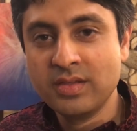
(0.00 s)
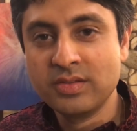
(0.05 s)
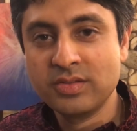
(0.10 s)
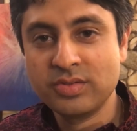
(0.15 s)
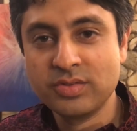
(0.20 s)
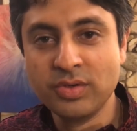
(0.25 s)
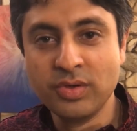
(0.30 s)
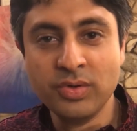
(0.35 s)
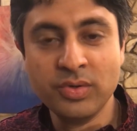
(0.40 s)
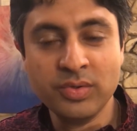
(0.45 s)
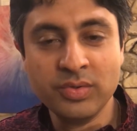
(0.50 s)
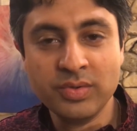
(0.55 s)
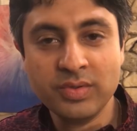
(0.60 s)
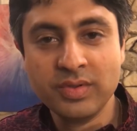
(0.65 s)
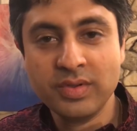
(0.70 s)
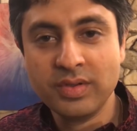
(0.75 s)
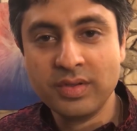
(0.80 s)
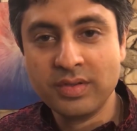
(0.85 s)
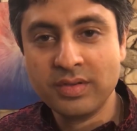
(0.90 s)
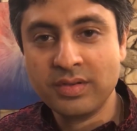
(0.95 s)
So,
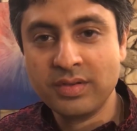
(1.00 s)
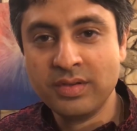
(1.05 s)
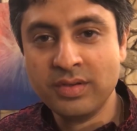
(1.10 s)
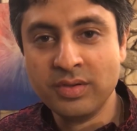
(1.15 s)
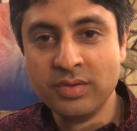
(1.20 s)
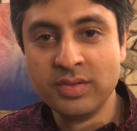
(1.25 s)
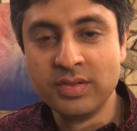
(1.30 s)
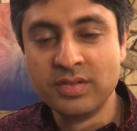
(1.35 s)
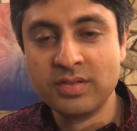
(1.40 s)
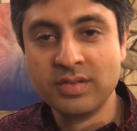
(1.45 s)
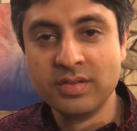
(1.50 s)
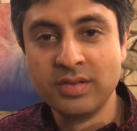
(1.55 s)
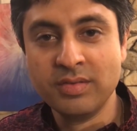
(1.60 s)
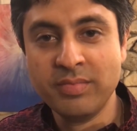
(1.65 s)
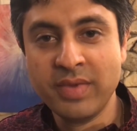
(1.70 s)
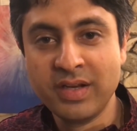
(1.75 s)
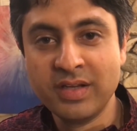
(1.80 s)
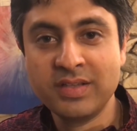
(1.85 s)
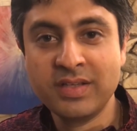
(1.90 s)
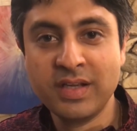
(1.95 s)
it's the
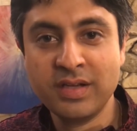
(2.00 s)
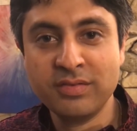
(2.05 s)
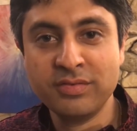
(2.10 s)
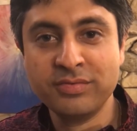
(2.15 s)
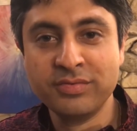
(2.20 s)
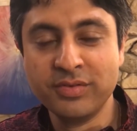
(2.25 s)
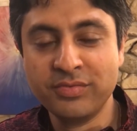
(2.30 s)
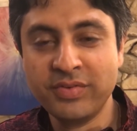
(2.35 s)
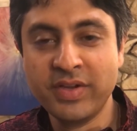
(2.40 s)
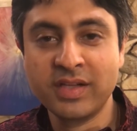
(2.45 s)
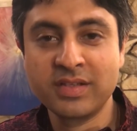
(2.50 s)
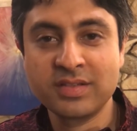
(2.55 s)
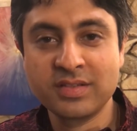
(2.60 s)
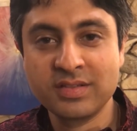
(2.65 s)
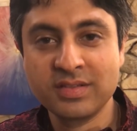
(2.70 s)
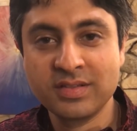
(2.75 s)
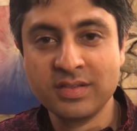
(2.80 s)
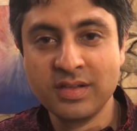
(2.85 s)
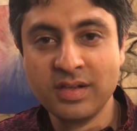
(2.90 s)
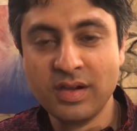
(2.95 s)
meditative
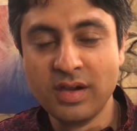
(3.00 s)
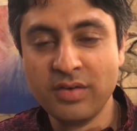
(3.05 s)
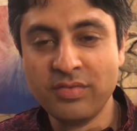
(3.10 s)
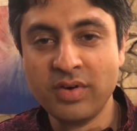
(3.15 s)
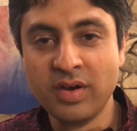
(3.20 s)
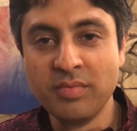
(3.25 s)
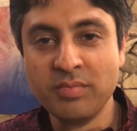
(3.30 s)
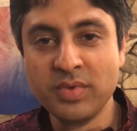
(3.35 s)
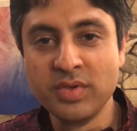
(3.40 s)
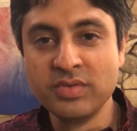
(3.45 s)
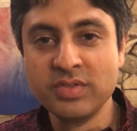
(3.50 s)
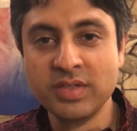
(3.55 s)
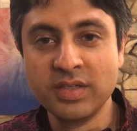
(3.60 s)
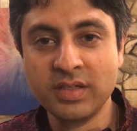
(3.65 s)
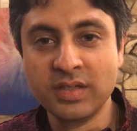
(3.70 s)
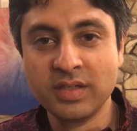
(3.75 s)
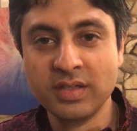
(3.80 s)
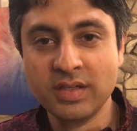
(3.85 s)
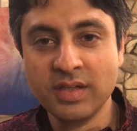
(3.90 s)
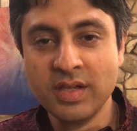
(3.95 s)
effects of our music